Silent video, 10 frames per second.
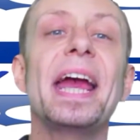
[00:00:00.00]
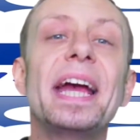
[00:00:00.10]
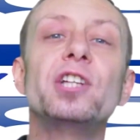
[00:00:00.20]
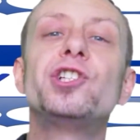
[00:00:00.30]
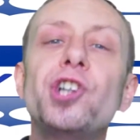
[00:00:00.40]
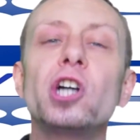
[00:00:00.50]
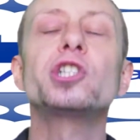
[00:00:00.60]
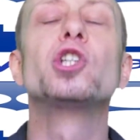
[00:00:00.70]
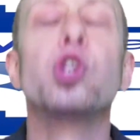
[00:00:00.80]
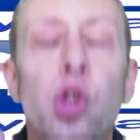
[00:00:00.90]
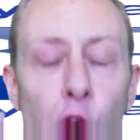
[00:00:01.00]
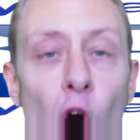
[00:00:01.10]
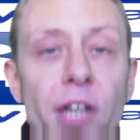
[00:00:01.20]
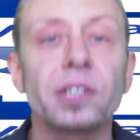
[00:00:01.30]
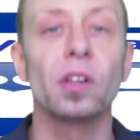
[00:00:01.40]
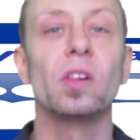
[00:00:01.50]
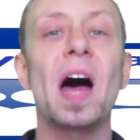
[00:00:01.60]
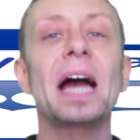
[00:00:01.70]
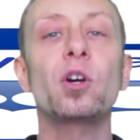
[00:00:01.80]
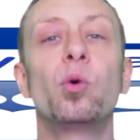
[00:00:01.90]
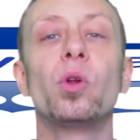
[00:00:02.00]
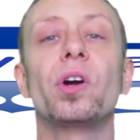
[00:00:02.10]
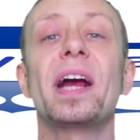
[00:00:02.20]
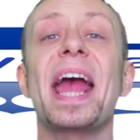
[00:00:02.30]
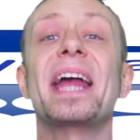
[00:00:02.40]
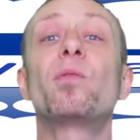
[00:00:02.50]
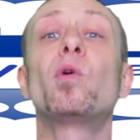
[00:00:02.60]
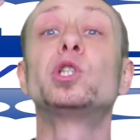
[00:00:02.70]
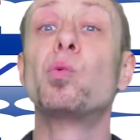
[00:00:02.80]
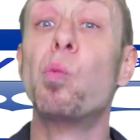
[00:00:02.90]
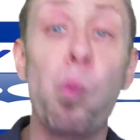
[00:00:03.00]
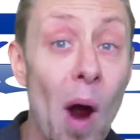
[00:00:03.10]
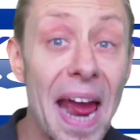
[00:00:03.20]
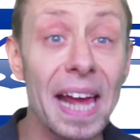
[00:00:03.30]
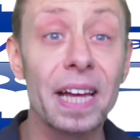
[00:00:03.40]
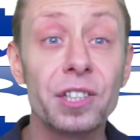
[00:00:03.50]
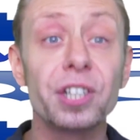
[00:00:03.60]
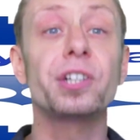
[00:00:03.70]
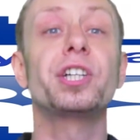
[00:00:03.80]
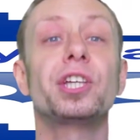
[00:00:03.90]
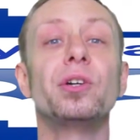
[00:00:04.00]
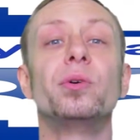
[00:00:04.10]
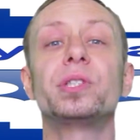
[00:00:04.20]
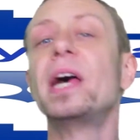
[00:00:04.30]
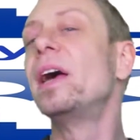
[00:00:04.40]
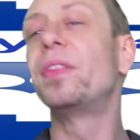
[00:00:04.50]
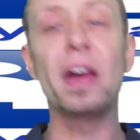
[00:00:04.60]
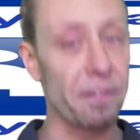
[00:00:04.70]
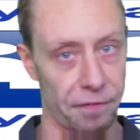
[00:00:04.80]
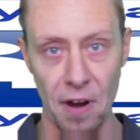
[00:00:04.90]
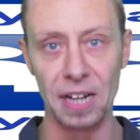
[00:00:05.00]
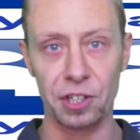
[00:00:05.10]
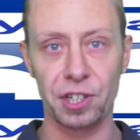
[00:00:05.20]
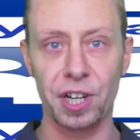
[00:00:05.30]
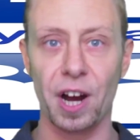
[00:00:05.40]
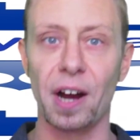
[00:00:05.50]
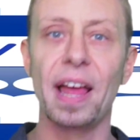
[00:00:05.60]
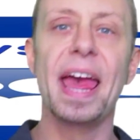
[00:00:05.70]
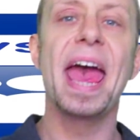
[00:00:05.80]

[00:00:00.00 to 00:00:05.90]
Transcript: It just looked a lot cooler and was way easier to use than Friendster.